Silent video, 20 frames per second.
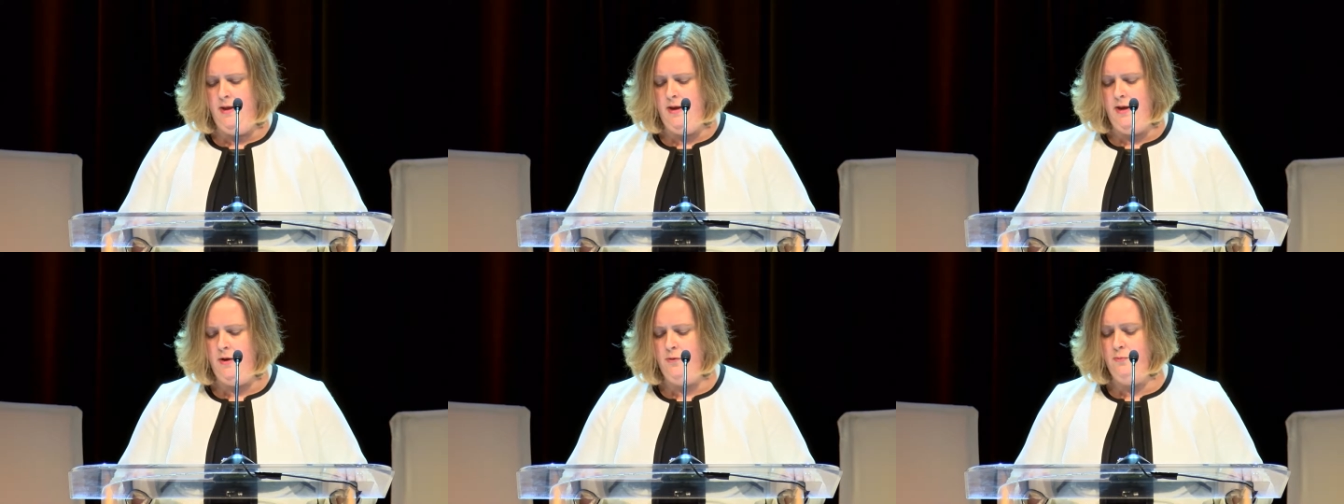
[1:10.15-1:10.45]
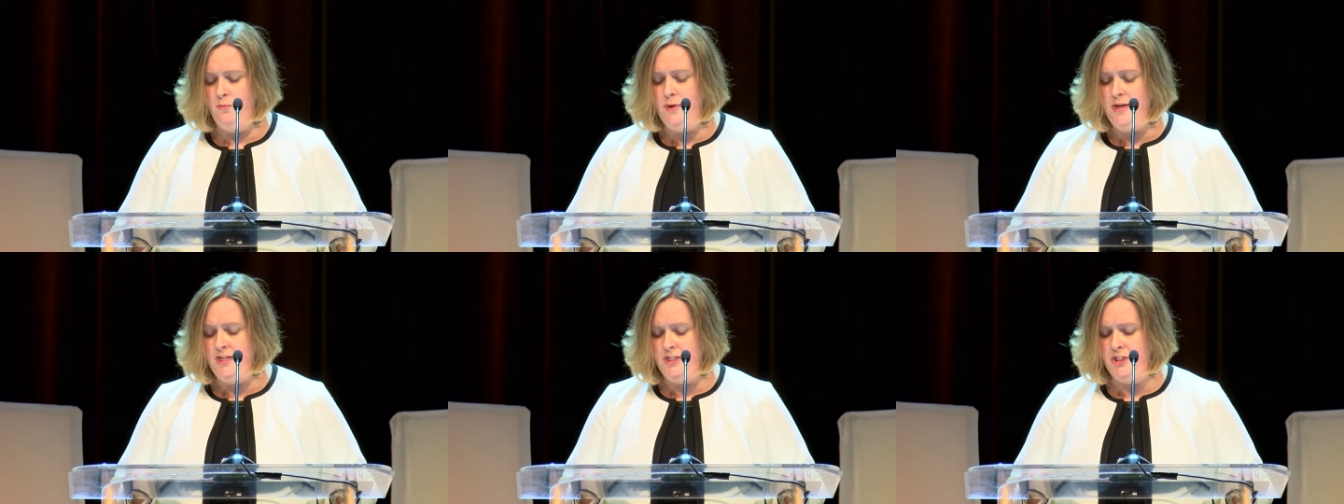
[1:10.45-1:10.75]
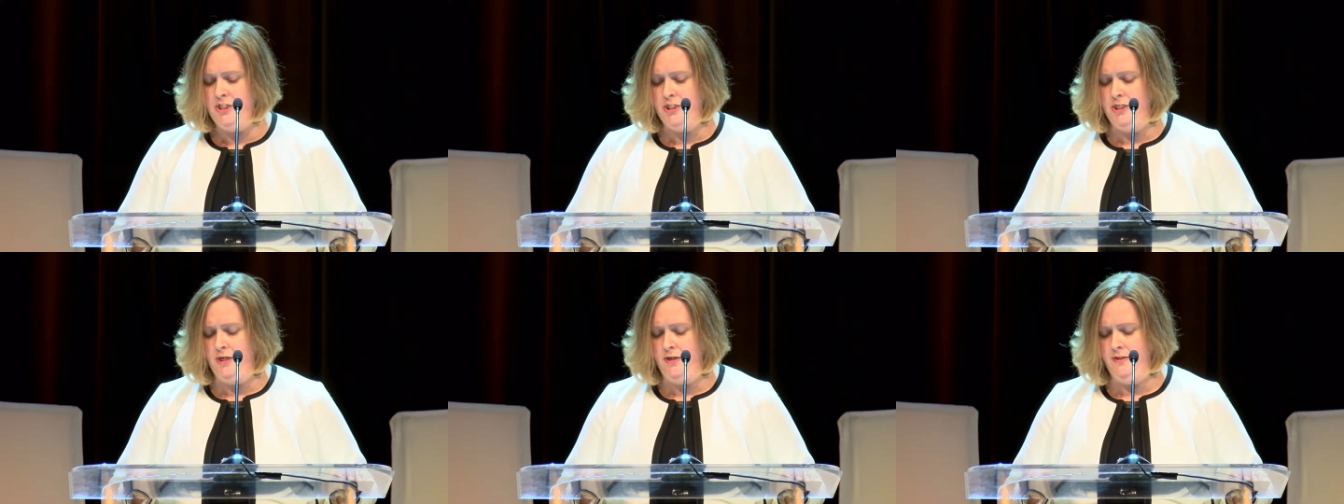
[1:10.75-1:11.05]
I
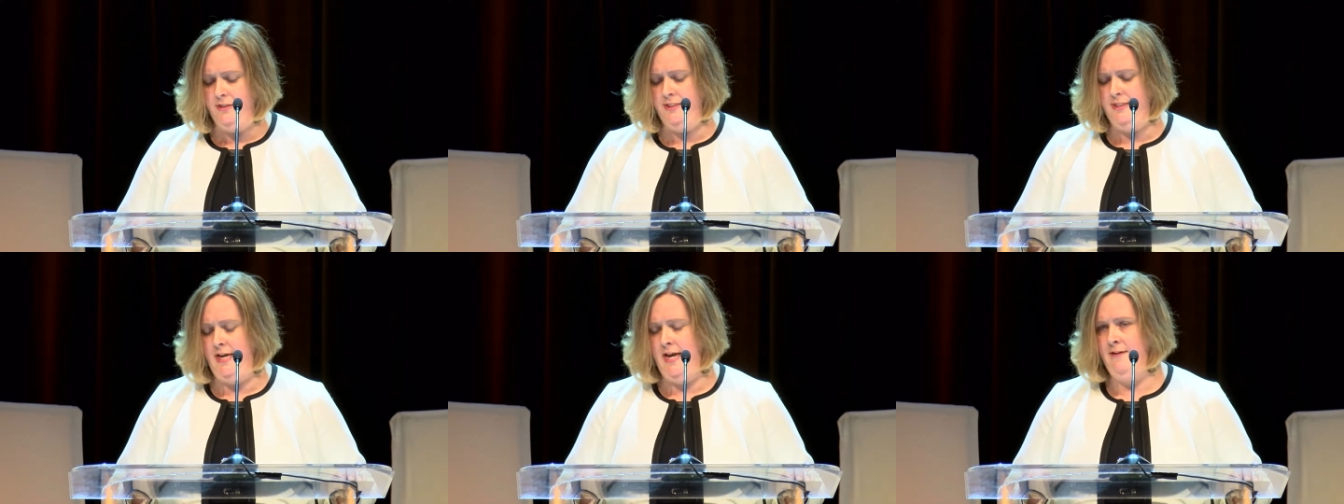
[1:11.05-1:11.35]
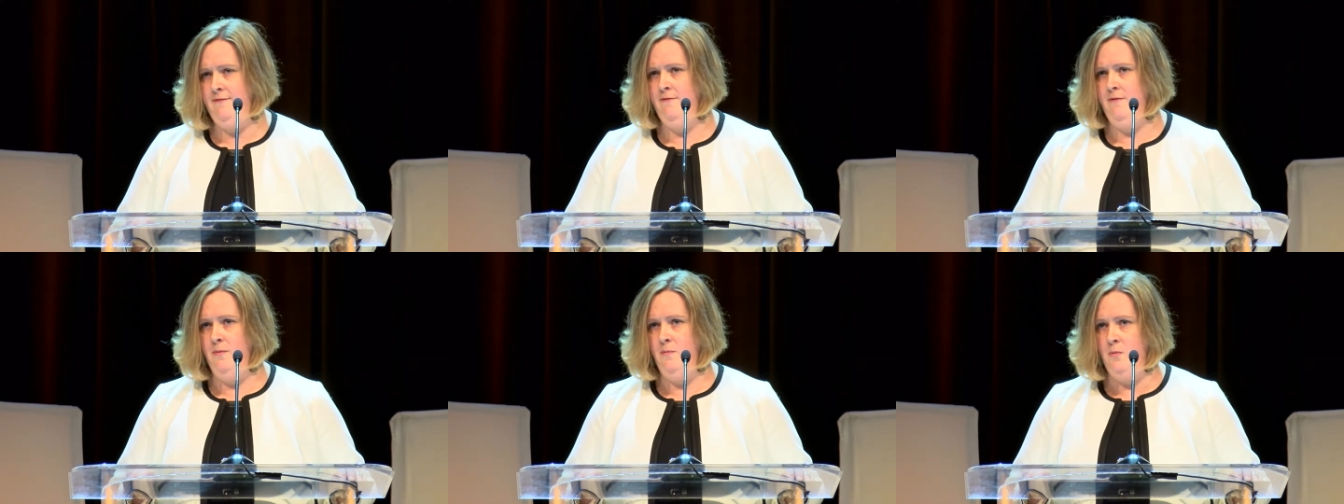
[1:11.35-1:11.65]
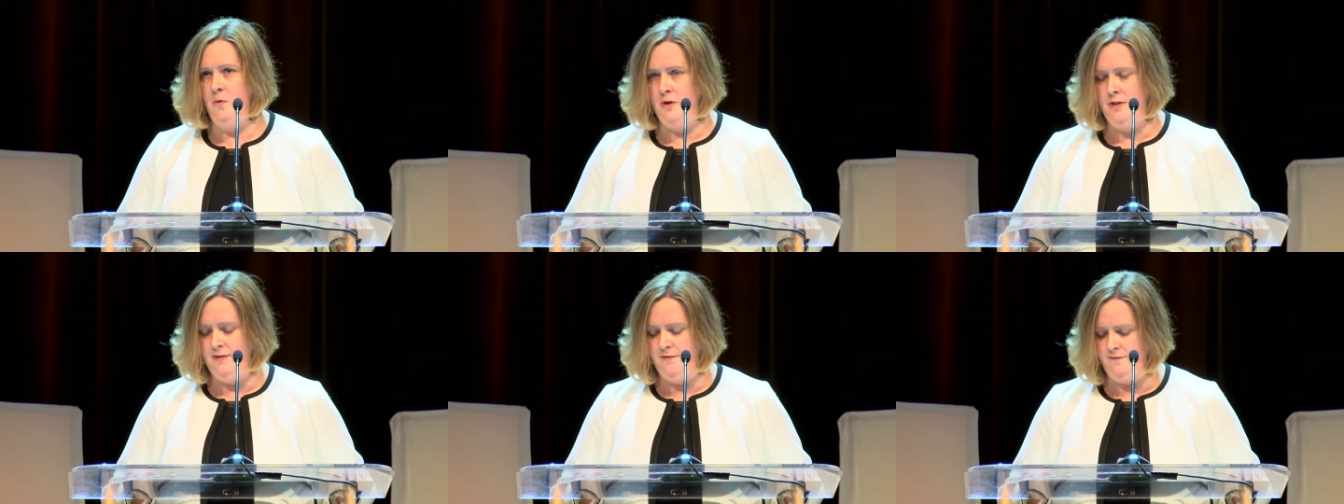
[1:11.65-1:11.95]
wish our staff were
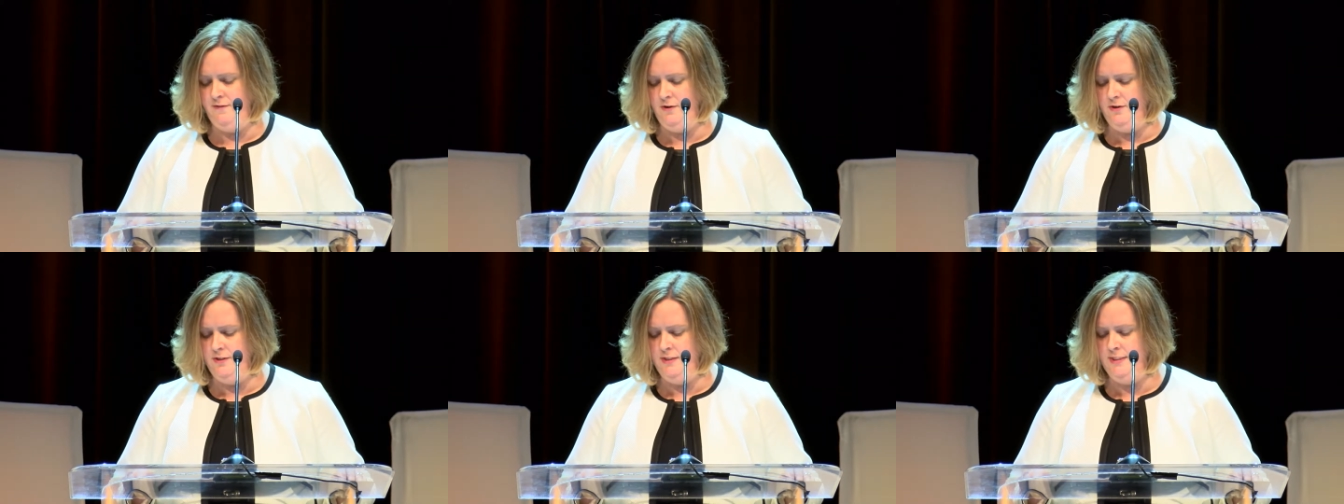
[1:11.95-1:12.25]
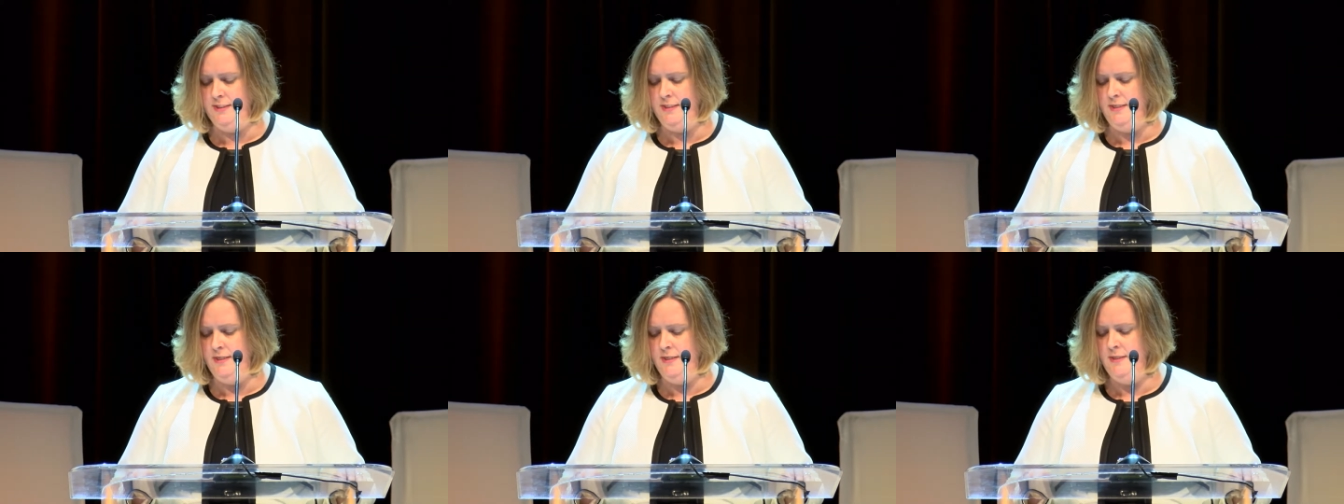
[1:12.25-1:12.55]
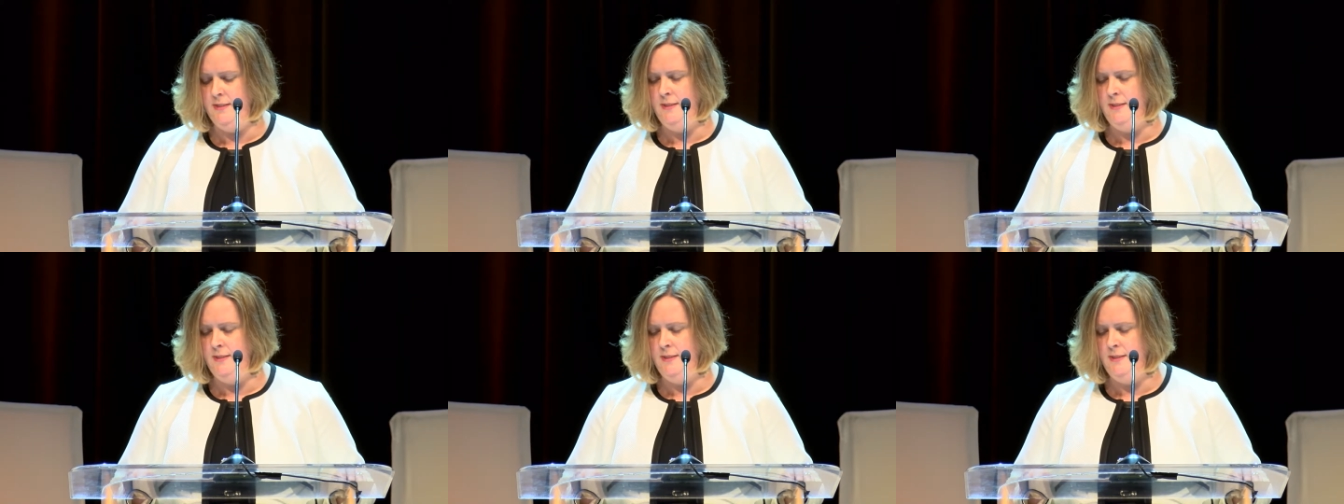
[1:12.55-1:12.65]
more diverse,